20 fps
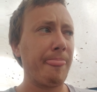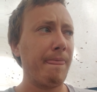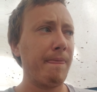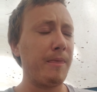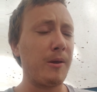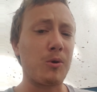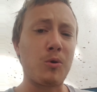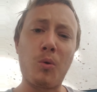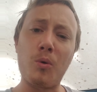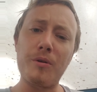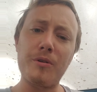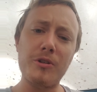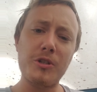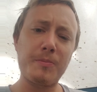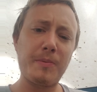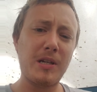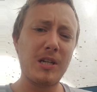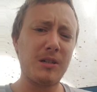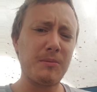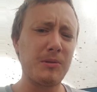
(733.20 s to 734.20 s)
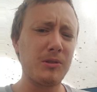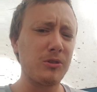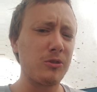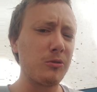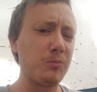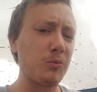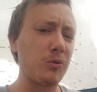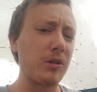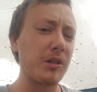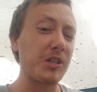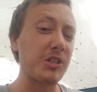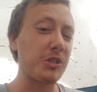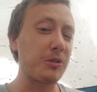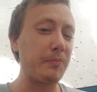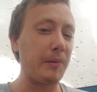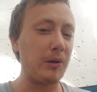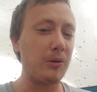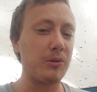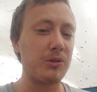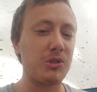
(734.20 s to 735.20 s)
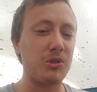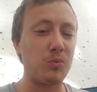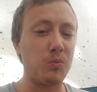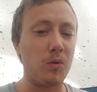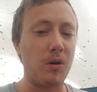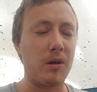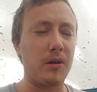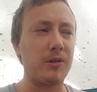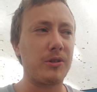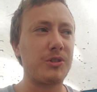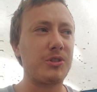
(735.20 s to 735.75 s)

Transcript: The corners become a little more exposed to water,